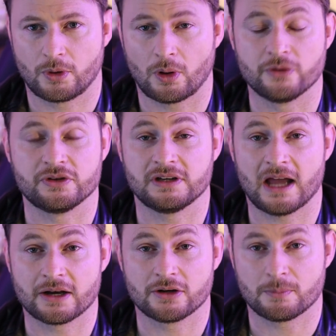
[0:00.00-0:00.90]
closing
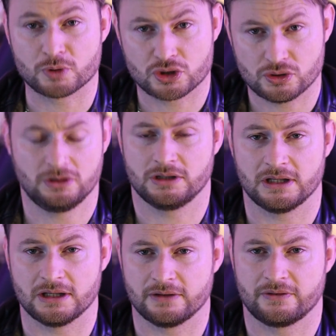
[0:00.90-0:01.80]
down an
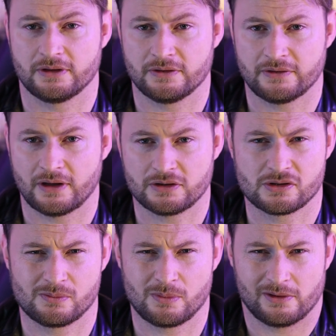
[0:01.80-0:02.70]
opportunity. It's it's
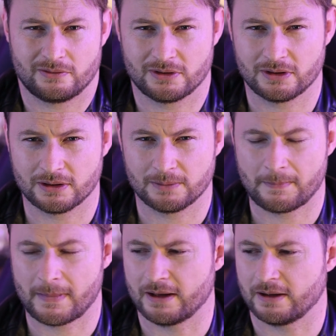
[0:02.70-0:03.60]
actually it's a
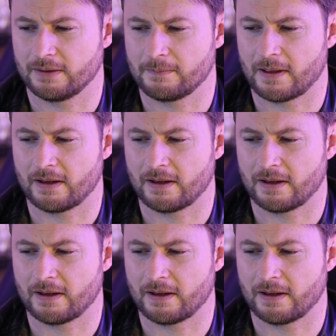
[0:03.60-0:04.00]
a,